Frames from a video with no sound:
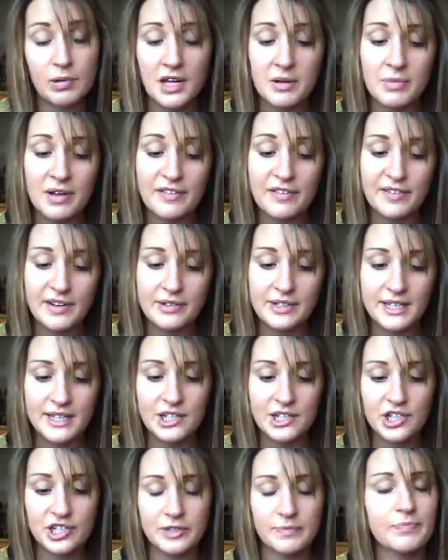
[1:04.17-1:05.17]
my
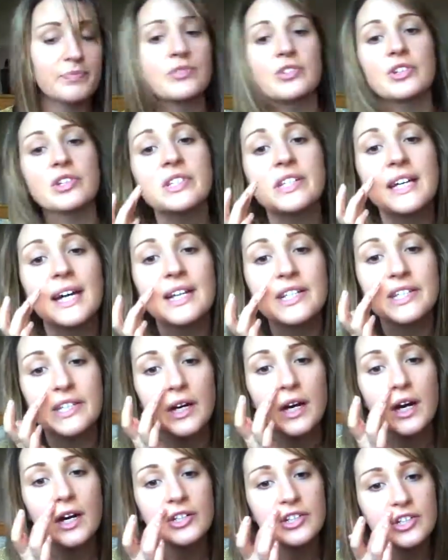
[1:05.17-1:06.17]
foundation, just to get to
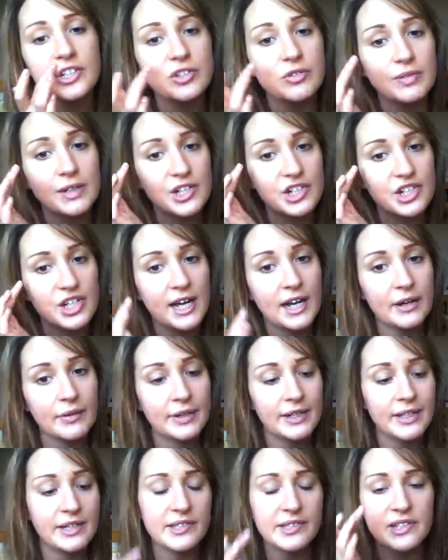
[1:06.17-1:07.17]
harder to reach
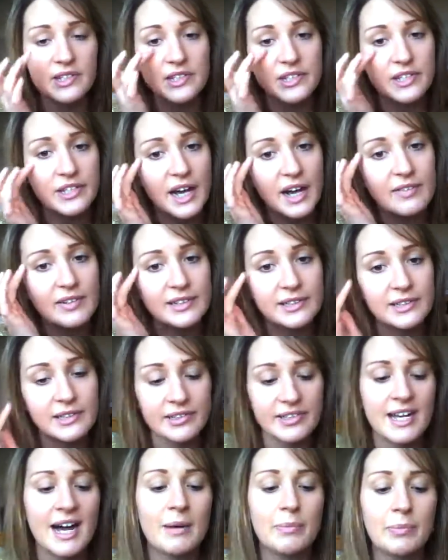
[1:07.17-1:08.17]
areas and to have a little
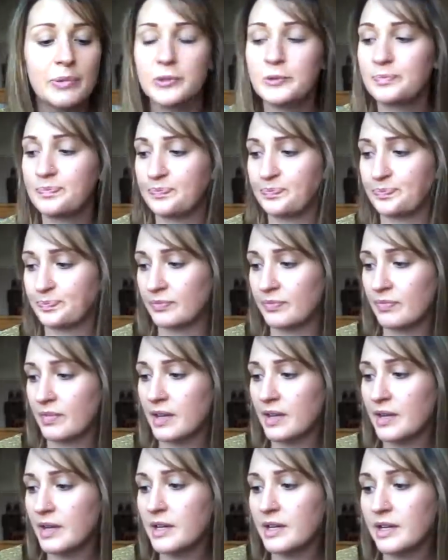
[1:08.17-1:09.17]
dabble.
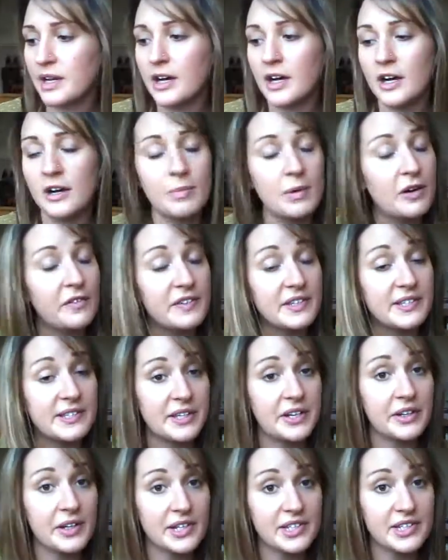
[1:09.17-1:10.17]
Obviously
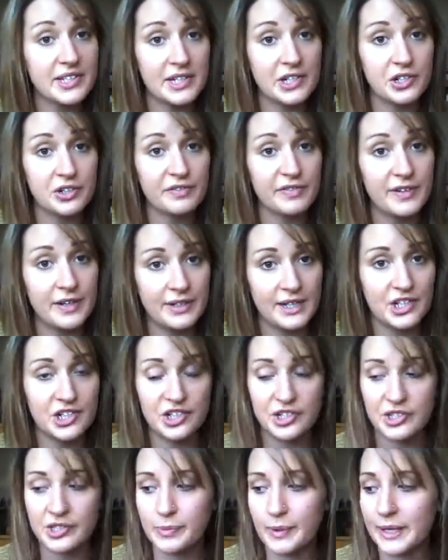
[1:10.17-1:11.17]
you're going to need your
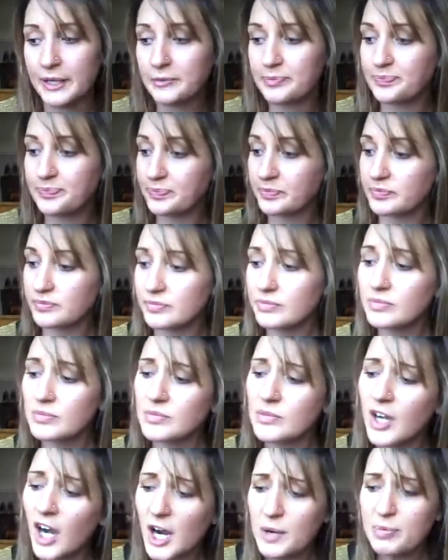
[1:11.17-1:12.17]
foundation as well.
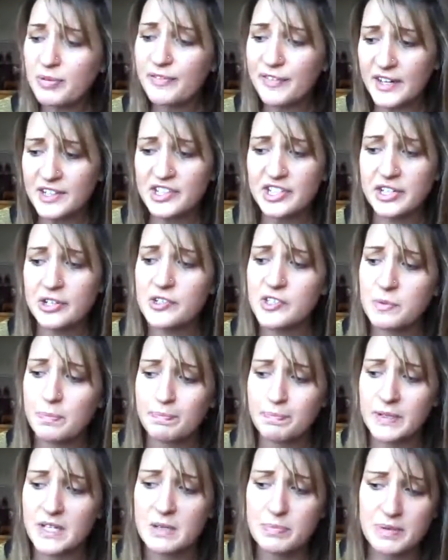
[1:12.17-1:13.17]
I prefer to use a
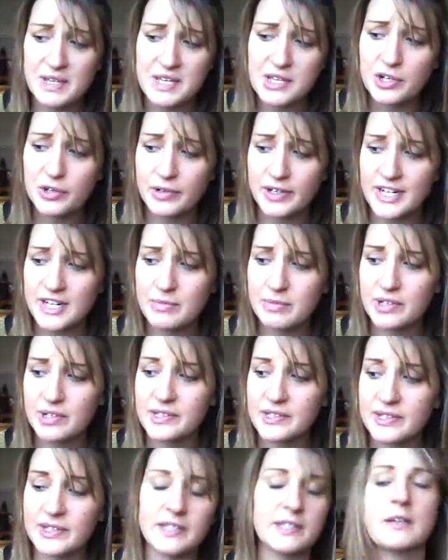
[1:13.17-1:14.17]
BB cream because
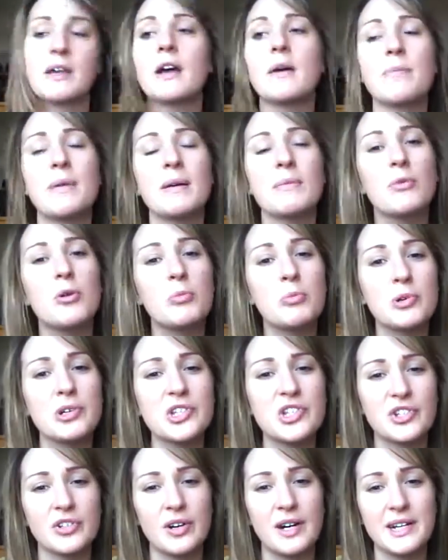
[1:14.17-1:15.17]
it's a bit more
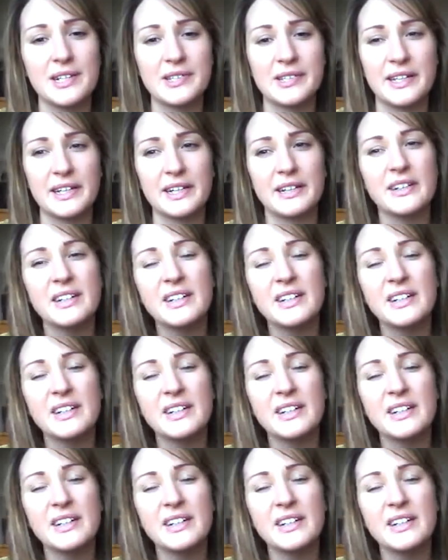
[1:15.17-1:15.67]
moisturising.